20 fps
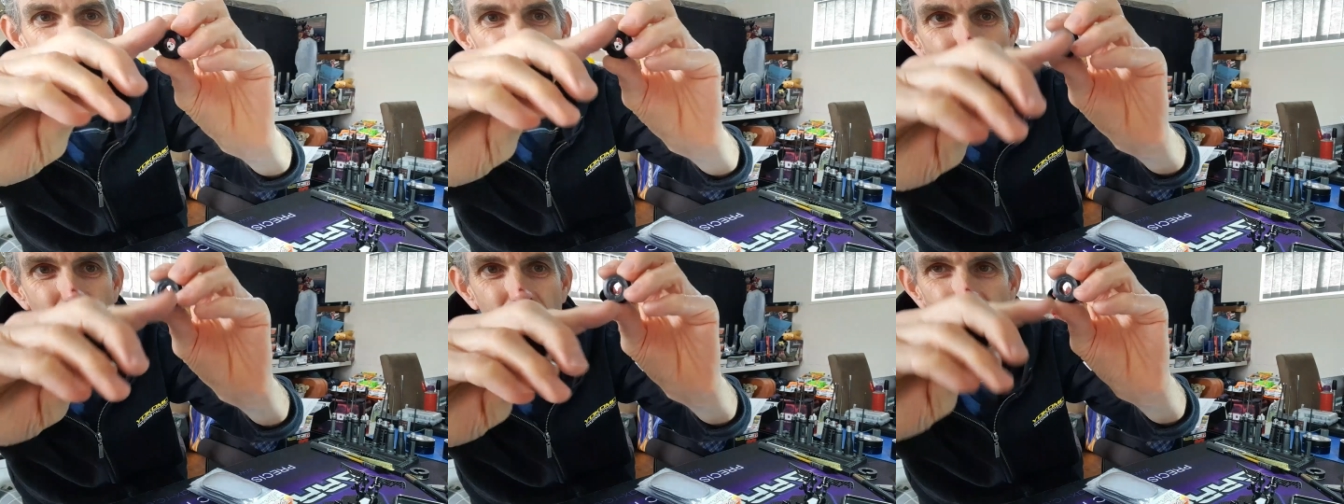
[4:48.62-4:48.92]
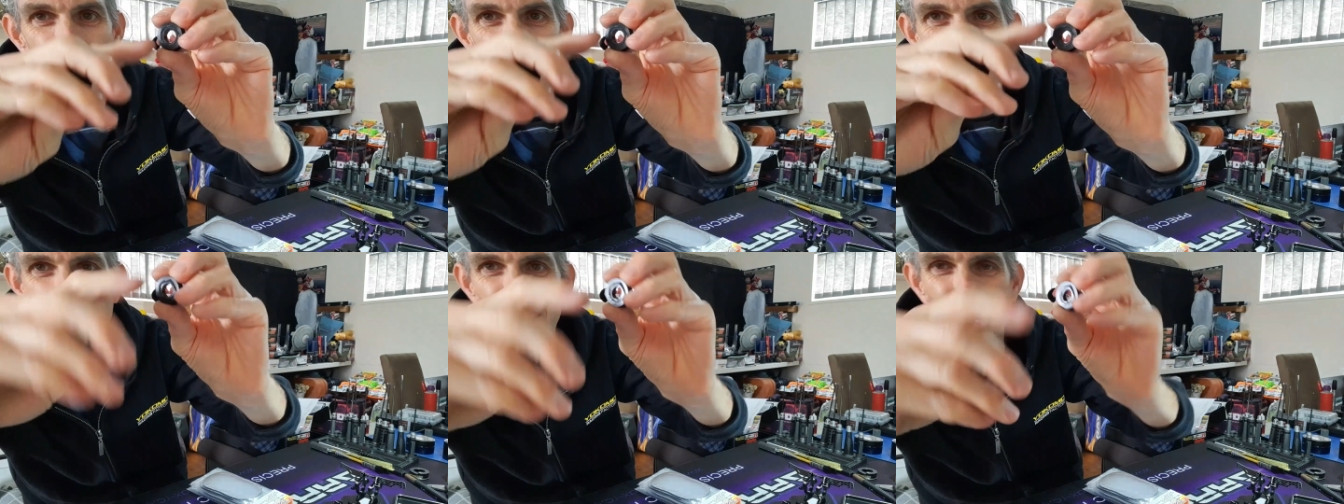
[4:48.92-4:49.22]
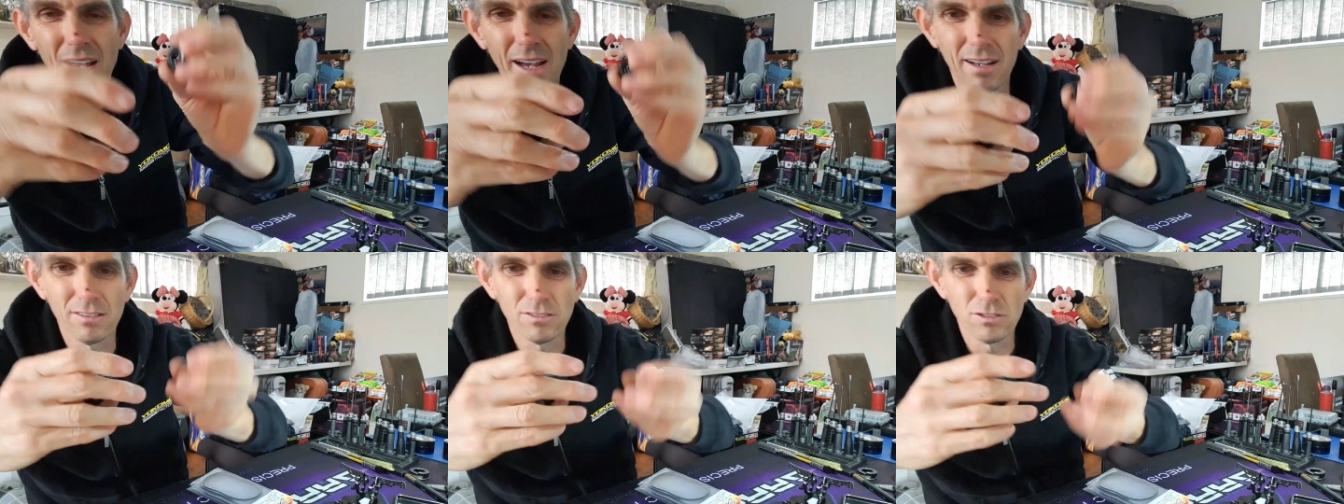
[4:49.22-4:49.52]
just around
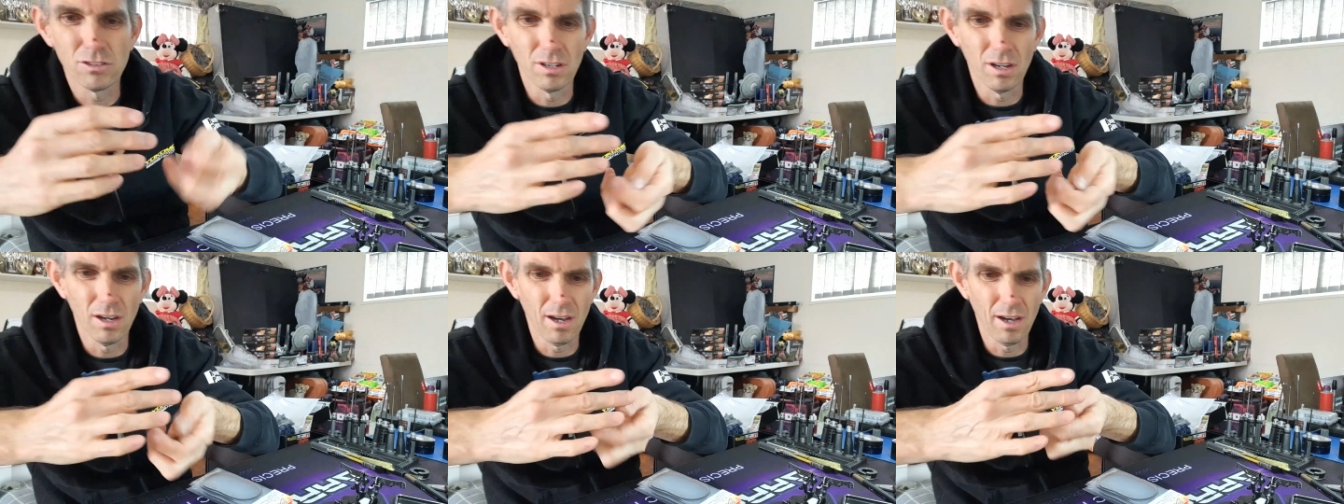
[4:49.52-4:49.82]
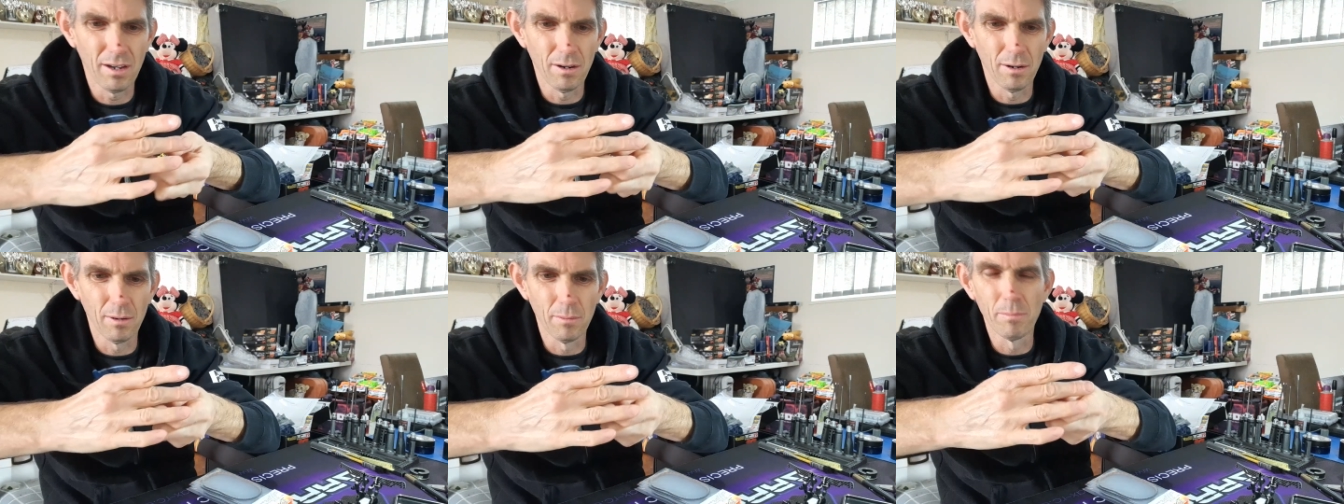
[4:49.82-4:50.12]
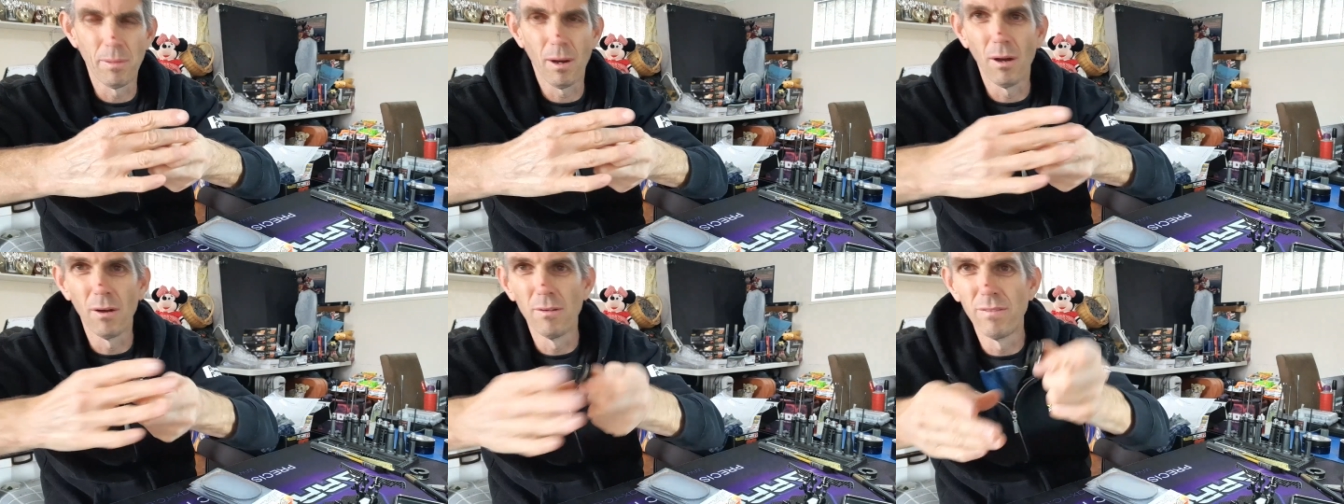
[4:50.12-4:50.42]
the outside on
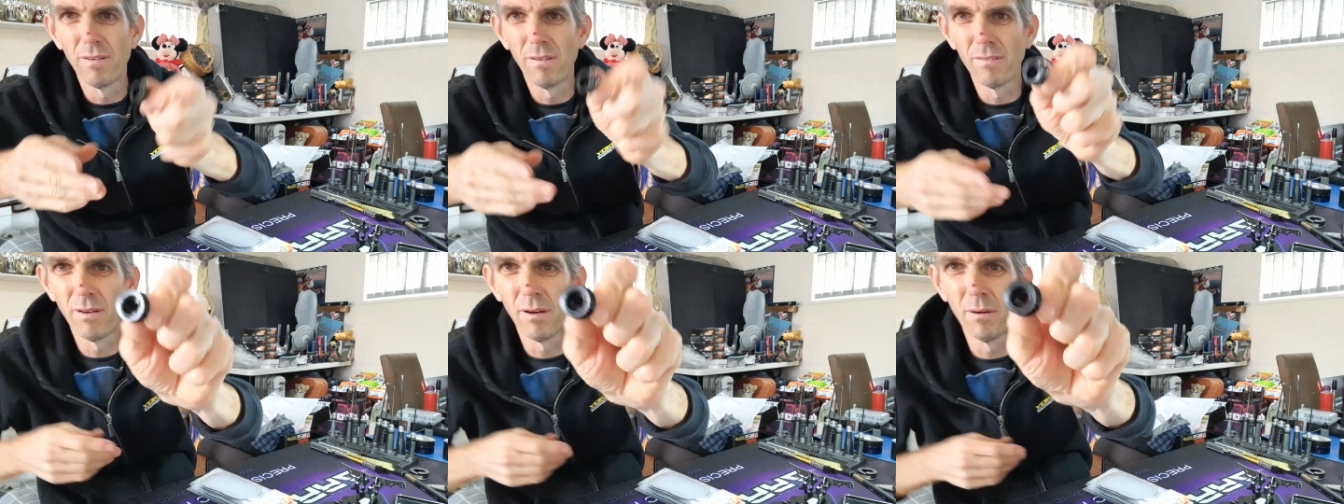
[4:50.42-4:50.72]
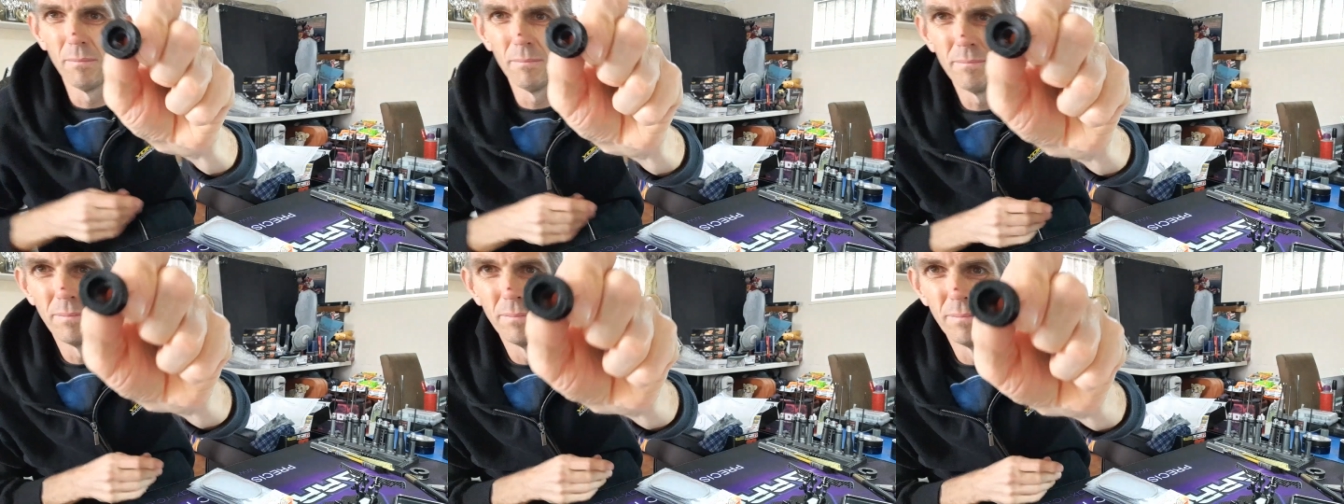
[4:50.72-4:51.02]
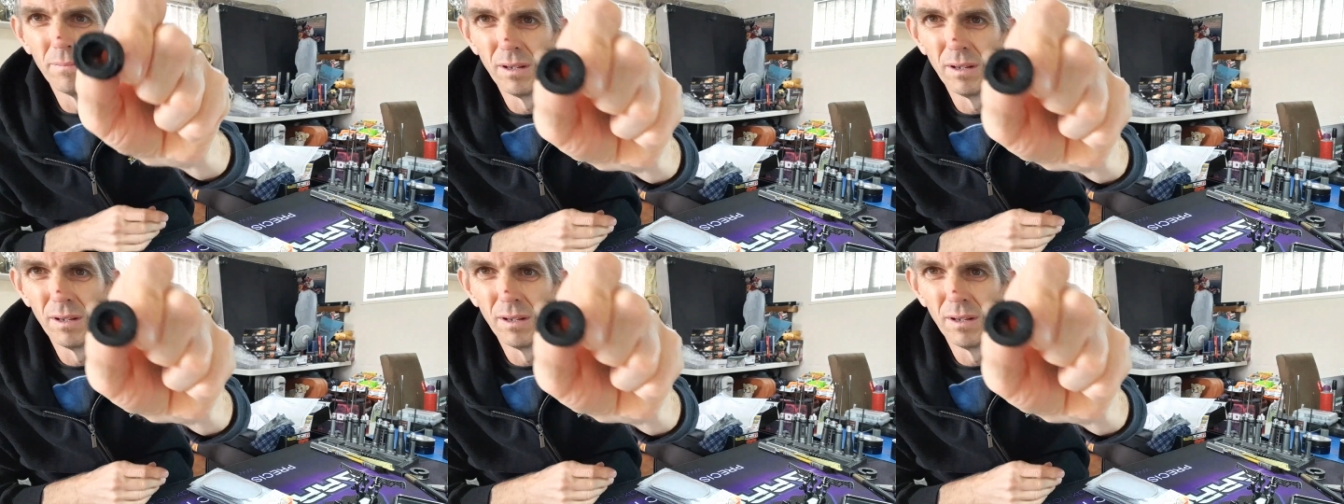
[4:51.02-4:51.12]
both of them